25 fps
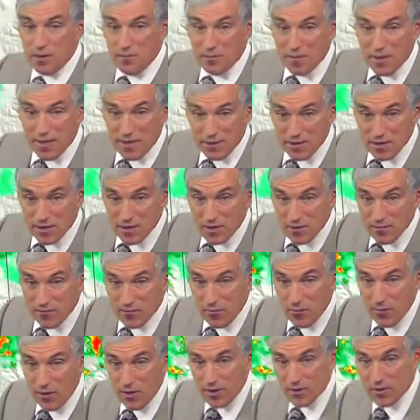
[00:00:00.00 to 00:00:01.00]
miss
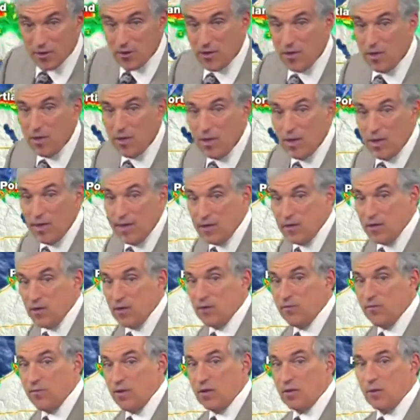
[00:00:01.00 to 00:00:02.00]
for us. It's
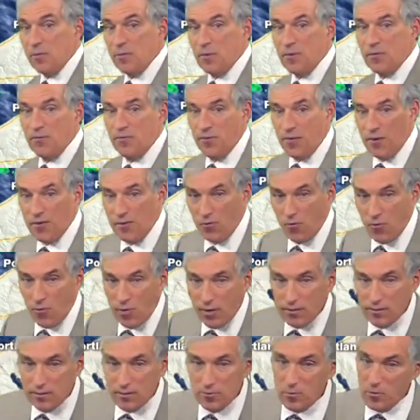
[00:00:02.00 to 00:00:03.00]
developing farther
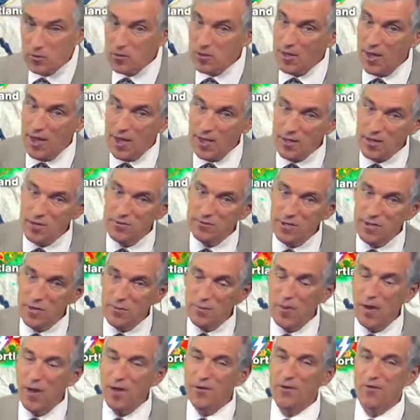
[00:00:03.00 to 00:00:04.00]
inland, which actually the
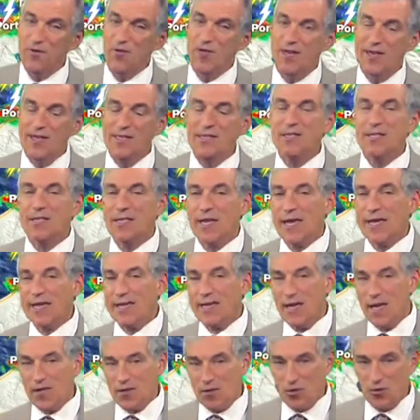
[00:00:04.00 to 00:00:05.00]
models hinted at
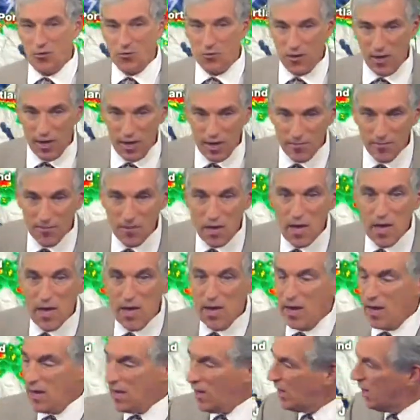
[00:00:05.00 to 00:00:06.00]
yesterday.
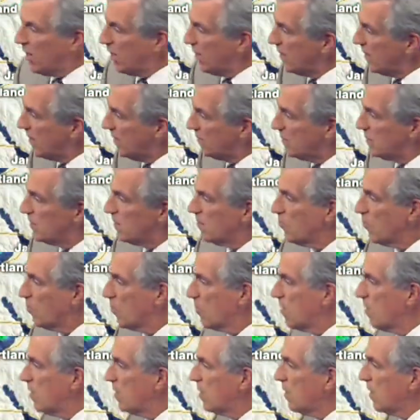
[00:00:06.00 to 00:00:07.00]
Uh, and uh,
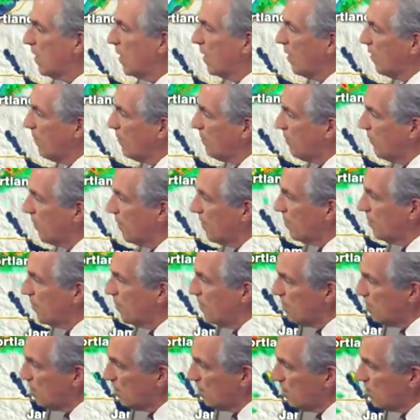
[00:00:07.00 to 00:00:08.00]
we have uh,
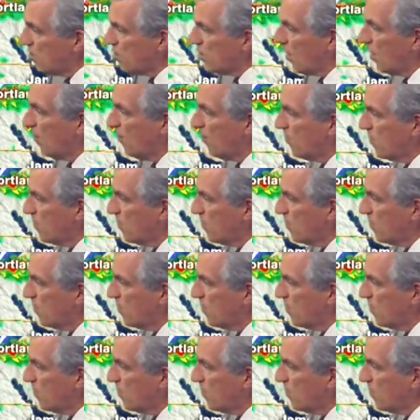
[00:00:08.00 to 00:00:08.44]
these uh, showers